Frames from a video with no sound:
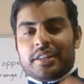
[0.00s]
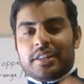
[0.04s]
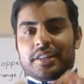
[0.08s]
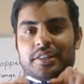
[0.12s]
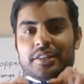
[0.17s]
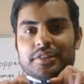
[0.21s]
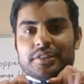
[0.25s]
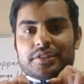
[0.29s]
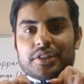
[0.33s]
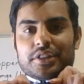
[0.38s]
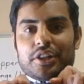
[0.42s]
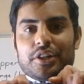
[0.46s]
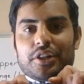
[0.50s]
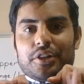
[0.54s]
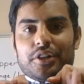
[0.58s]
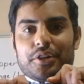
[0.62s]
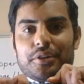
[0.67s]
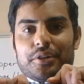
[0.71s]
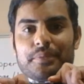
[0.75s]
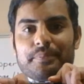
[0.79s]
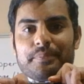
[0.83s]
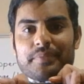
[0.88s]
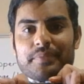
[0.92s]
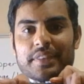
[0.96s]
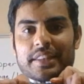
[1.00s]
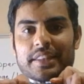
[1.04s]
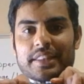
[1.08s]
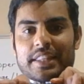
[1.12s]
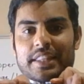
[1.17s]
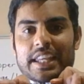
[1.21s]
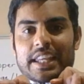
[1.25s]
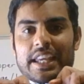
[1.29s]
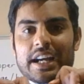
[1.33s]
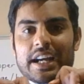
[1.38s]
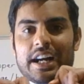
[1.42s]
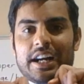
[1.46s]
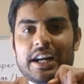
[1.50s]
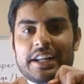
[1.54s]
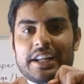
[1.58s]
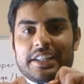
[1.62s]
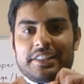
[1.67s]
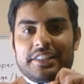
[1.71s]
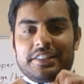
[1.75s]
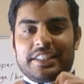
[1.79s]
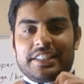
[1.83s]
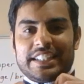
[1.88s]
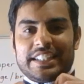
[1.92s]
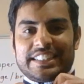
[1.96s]
So the
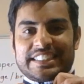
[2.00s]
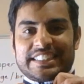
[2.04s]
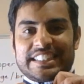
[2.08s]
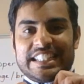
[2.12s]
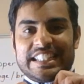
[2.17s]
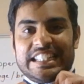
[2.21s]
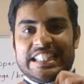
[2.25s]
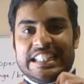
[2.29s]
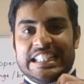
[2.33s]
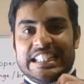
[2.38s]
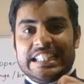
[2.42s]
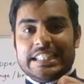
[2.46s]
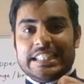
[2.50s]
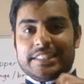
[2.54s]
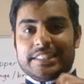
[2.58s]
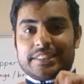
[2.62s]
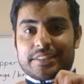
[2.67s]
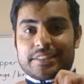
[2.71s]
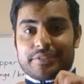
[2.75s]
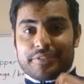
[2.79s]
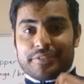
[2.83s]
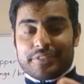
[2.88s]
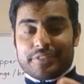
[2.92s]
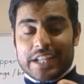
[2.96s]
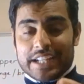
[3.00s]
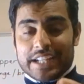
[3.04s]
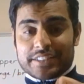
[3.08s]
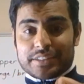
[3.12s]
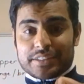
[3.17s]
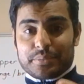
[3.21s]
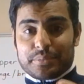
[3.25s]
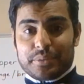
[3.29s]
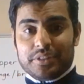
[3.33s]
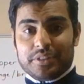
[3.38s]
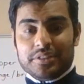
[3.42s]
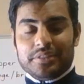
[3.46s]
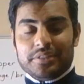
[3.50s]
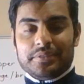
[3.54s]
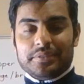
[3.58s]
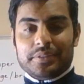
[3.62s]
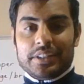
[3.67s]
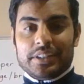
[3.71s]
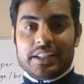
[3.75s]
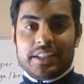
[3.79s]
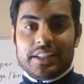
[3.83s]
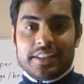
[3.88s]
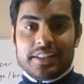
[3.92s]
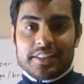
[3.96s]
iron is the least flexible.
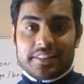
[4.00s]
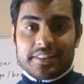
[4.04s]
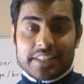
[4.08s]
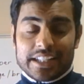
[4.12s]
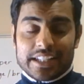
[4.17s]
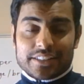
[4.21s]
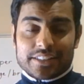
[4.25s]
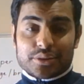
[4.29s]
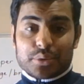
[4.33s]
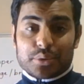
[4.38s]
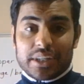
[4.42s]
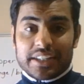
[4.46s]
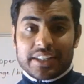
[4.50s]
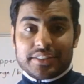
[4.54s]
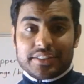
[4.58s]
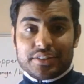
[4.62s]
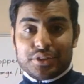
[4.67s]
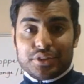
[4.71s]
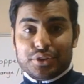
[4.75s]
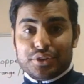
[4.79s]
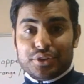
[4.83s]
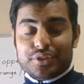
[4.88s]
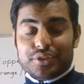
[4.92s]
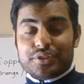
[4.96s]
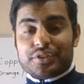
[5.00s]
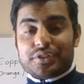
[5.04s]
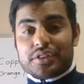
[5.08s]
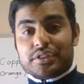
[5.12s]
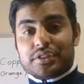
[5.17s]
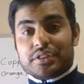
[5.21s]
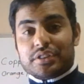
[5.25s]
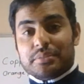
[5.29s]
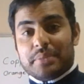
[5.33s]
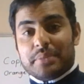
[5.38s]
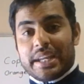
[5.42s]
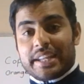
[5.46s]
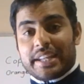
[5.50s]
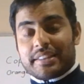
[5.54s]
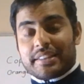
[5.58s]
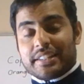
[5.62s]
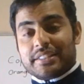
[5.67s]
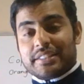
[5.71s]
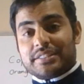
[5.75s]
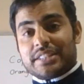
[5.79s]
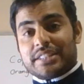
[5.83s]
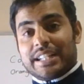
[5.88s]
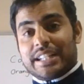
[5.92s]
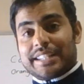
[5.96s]
That's why it's used to make
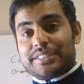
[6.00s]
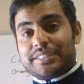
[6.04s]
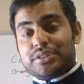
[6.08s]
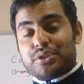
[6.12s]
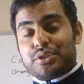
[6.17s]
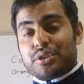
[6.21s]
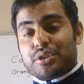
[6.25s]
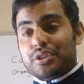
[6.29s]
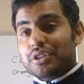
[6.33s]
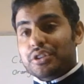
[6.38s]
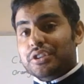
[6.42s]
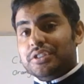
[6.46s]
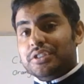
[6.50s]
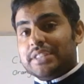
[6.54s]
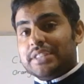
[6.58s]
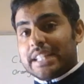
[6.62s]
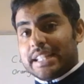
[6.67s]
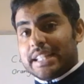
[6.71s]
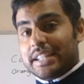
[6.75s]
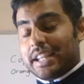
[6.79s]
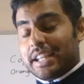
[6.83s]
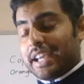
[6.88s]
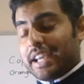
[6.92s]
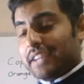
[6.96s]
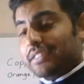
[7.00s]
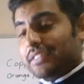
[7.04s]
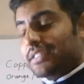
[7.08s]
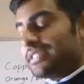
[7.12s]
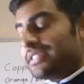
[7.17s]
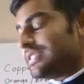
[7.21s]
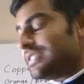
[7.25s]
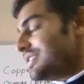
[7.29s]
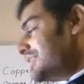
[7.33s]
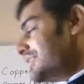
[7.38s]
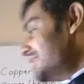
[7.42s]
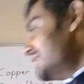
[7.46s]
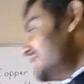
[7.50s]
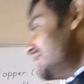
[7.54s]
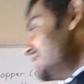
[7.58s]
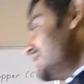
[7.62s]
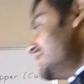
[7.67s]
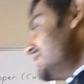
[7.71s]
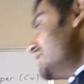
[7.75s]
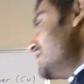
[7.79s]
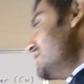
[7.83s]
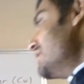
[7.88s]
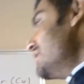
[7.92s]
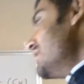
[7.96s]
things like screws and nails.
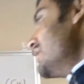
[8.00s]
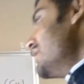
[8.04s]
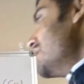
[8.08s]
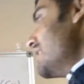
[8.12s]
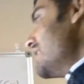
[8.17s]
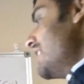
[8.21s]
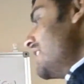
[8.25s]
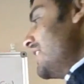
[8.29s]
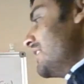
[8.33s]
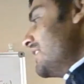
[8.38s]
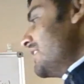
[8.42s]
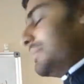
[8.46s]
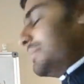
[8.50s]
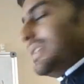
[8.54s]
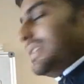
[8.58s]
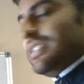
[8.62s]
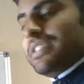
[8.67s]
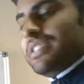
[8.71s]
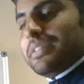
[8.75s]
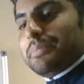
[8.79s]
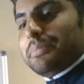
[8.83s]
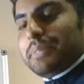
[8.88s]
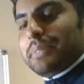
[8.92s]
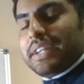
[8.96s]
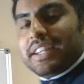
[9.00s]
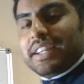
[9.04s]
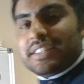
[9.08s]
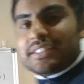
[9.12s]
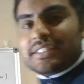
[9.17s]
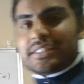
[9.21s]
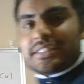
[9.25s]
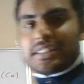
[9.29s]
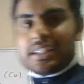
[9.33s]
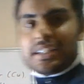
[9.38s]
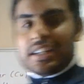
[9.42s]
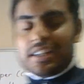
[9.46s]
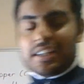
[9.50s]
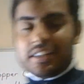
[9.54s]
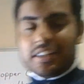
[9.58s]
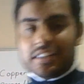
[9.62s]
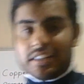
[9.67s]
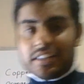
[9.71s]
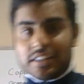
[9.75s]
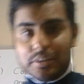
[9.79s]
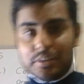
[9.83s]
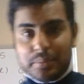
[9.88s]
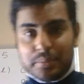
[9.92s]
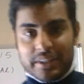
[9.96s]
Aluminium is a
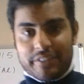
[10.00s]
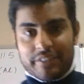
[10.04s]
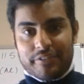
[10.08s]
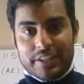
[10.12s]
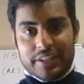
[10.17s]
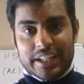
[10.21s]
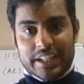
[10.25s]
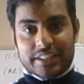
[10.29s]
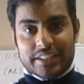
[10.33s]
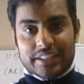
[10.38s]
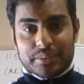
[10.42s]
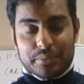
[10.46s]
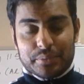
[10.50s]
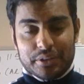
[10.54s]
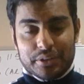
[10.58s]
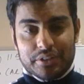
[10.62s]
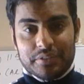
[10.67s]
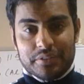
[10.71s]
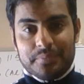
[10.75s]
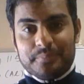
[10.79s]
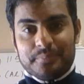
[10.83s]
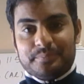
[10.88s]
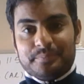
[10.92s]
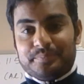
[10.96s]
little bit flexible,